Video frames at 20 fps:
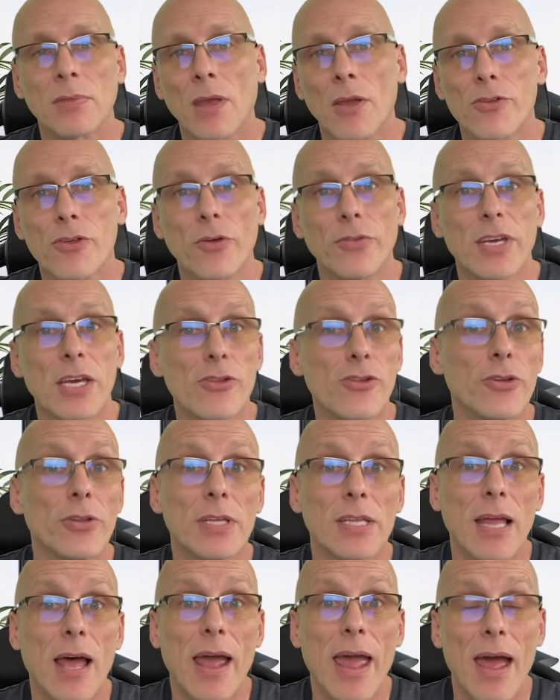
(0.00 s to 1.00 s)
So the issue
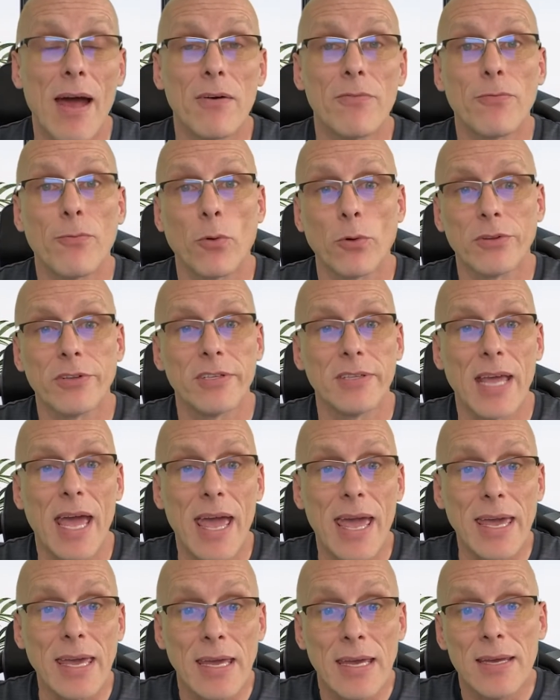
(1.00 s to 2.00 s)
that I have for
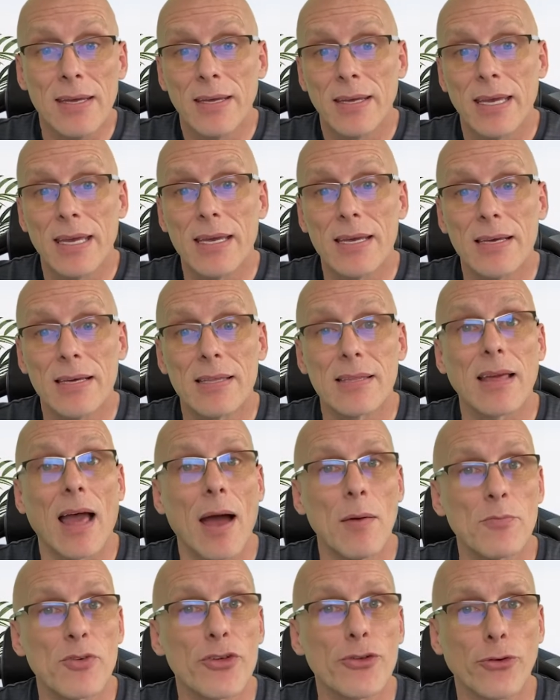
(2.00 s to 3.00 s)
today is
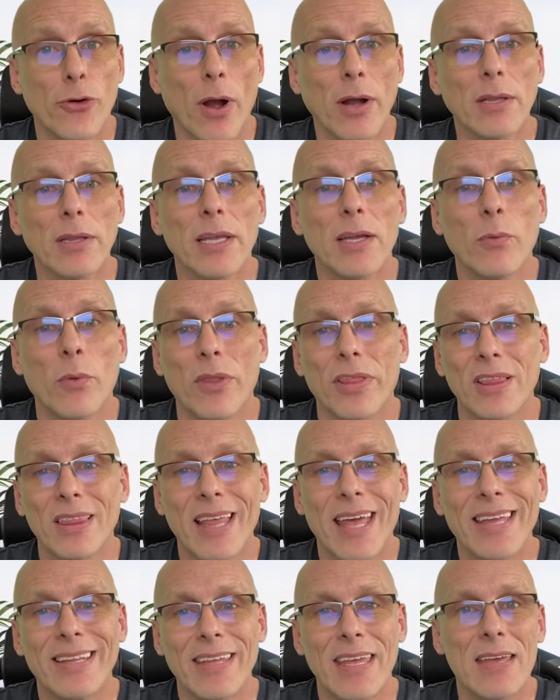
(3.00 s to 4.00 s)
I'm struggling with
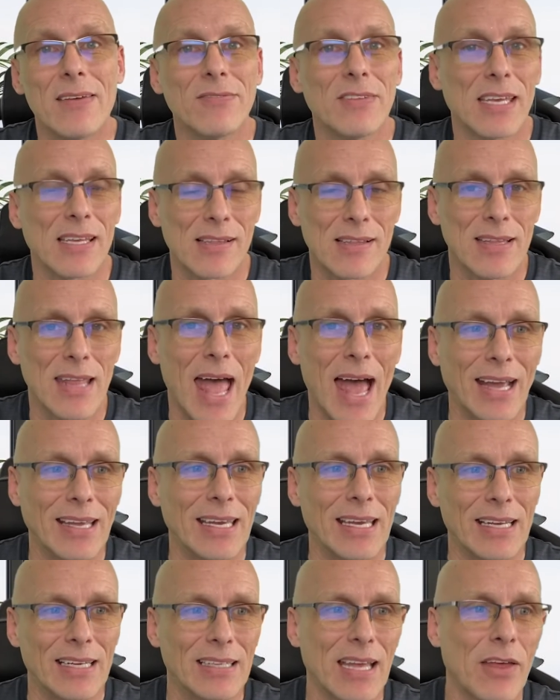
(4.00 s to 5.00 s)
late evening
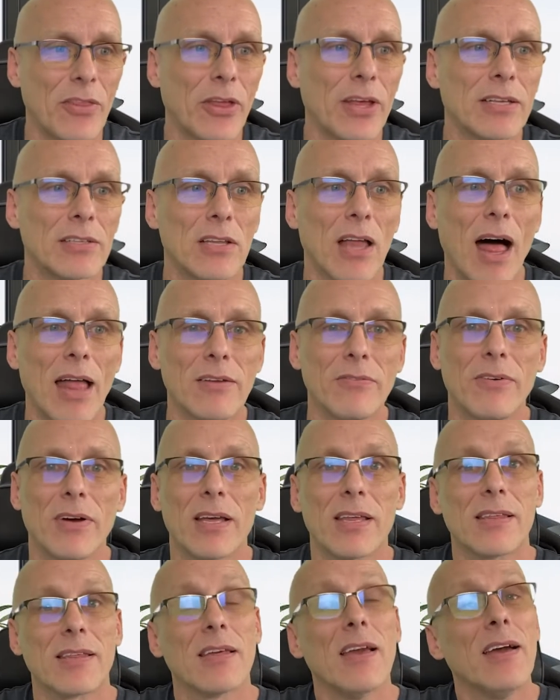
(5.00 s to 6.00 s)
snacking. And I think a lot of
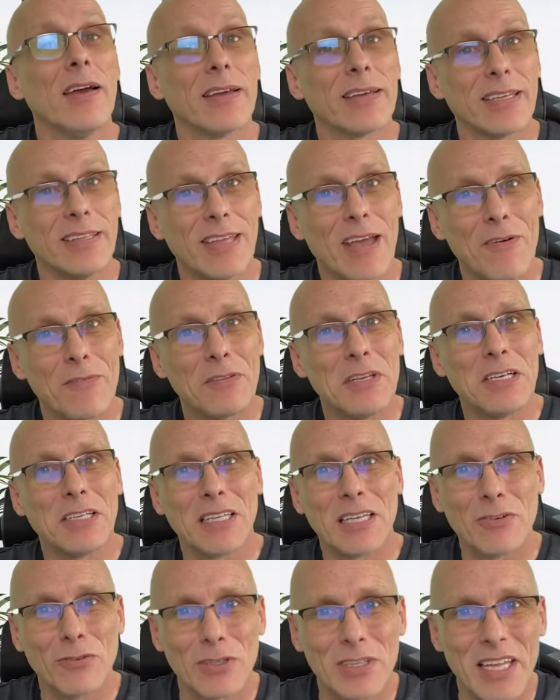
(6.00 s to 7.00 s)
us can
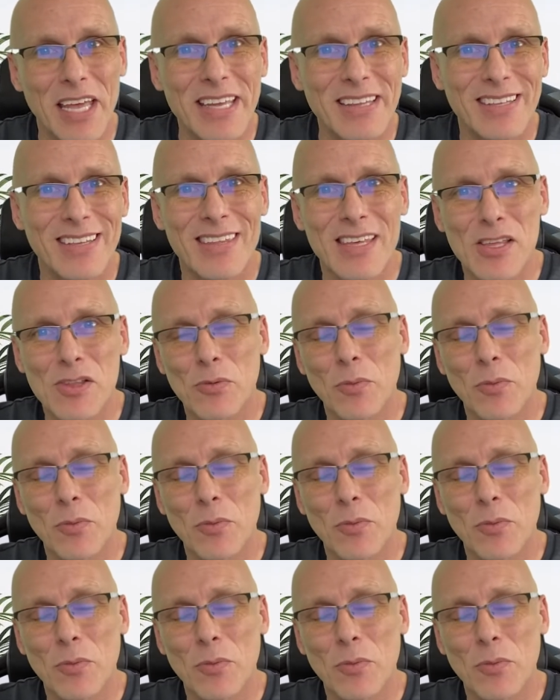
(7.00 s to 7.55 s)
definitely relate to this